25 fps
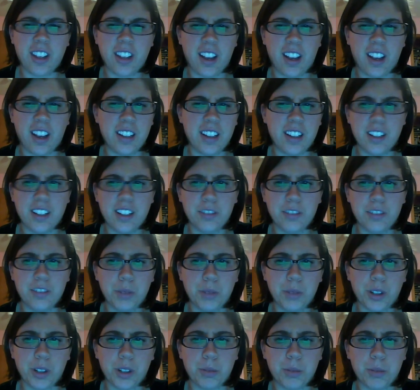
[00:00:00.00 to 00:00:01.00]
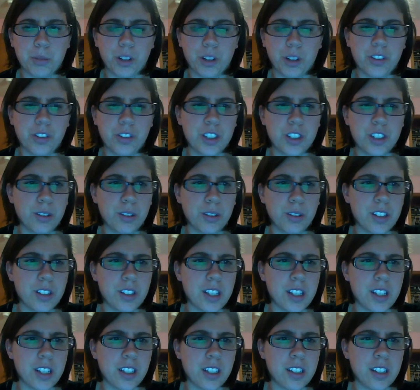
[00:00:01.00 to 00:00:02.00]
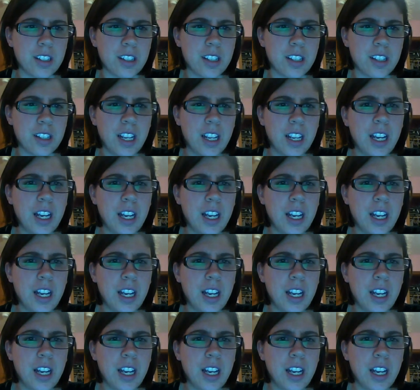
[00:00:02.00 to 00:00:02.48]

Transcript: the idea of more and more visuals, is